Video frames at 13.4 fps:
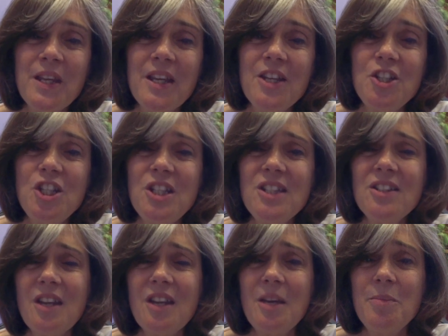Jesus
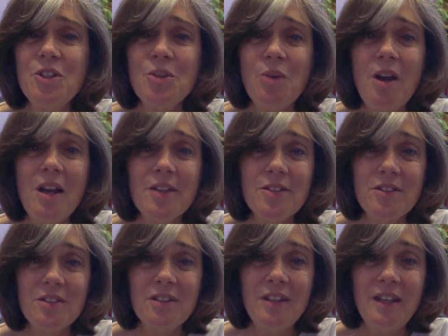comes to
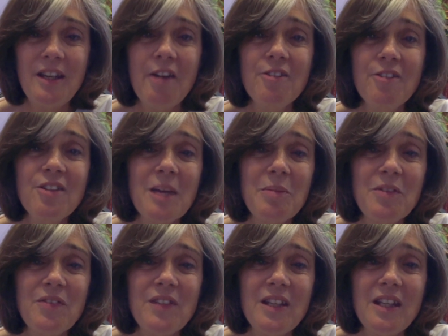us in our time
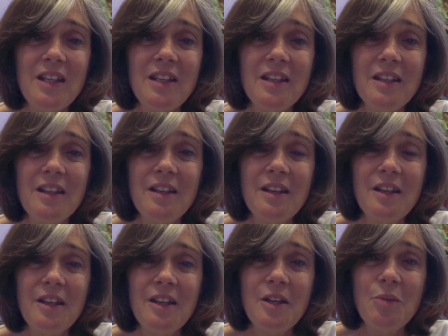of need.
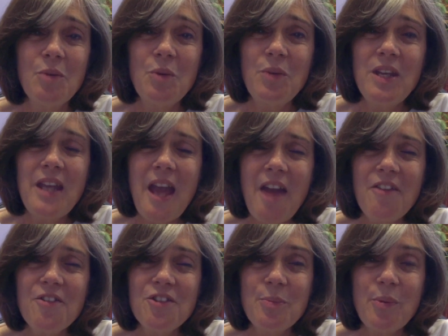When we
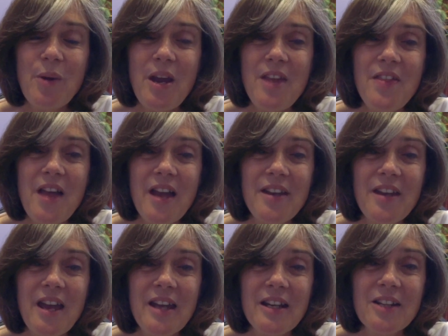gathered to pray that
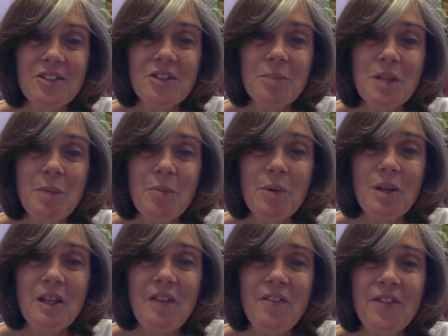night on September
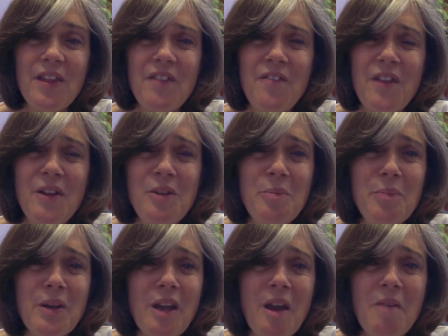11th, I felt a
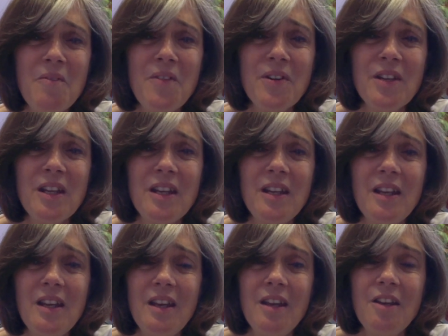bit comforted
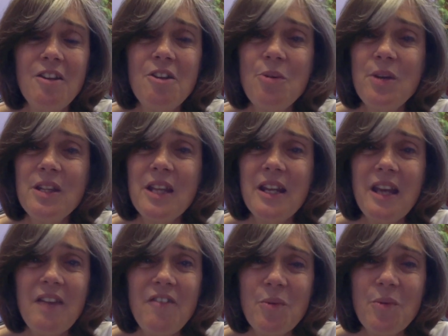knowing that
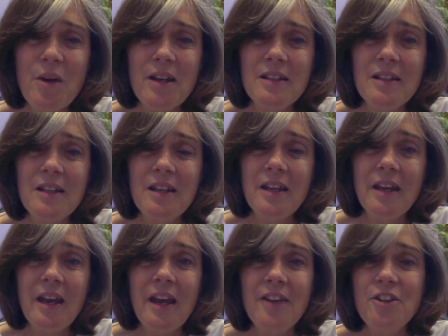everyone
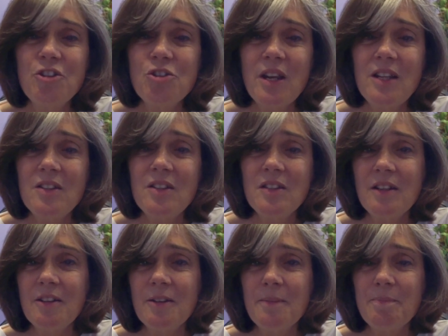at the Trade
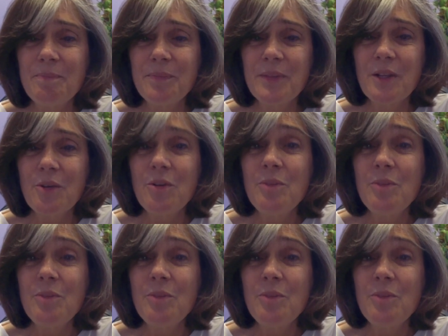Center or in